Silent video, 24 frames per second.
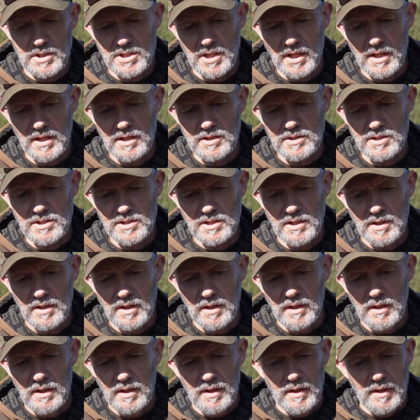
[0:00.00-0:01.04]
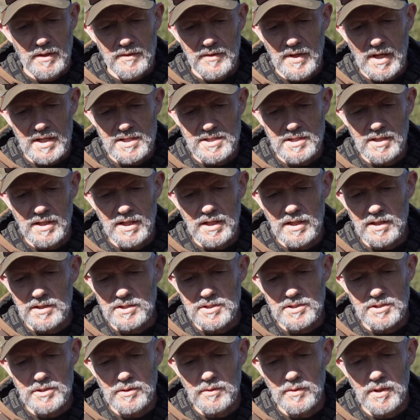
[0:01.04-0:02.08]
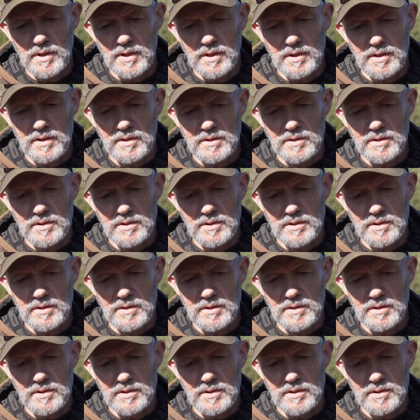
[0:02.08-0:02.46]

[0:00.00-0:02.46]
change. That's linked to a